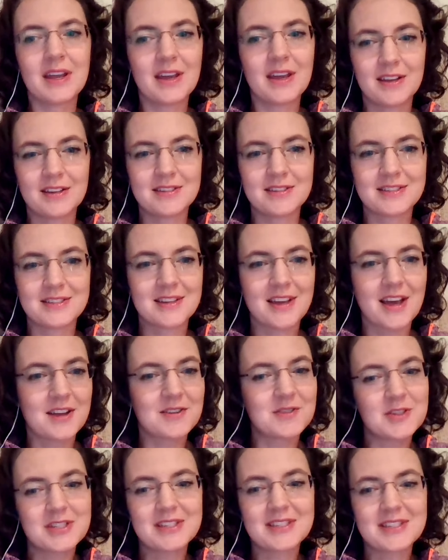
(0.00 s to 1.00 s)
And I
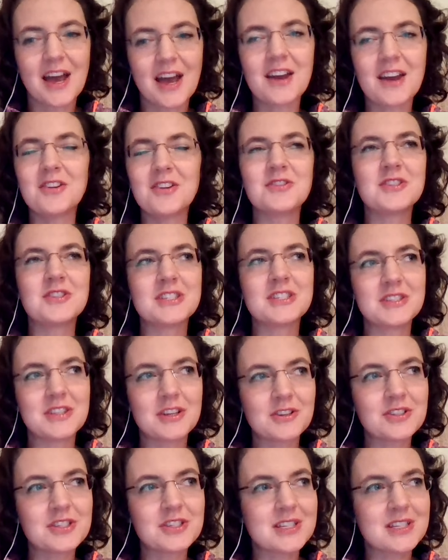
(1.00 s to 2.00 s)
don't know,
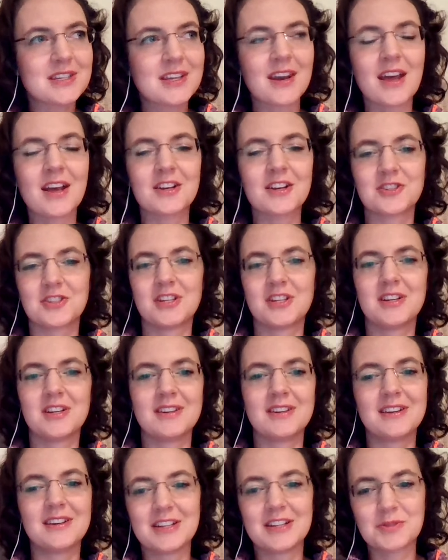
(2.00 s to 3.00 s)
there's this connection.
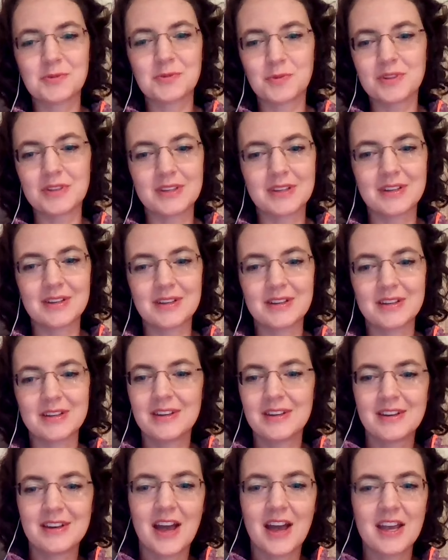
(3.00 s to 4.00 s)
And it's really,
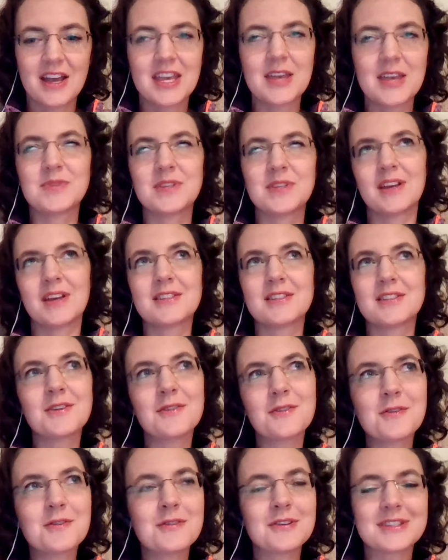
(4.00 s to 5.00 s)
I keep saying it's so
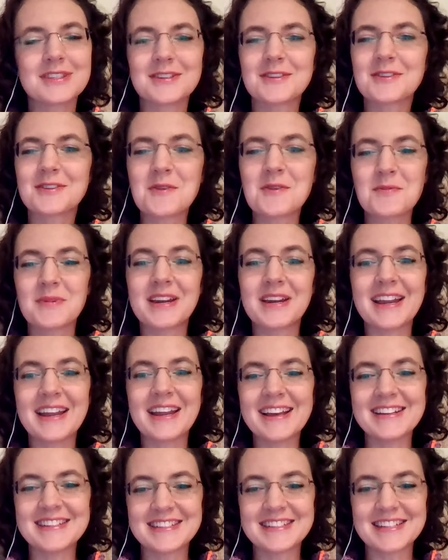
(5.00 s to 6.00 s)
cool, but it
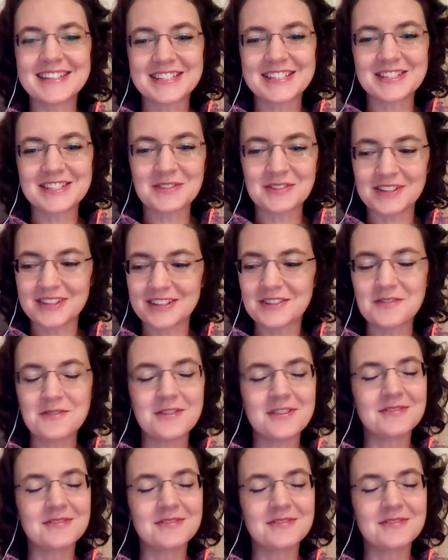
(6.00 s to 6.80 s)
is. It's just really cool.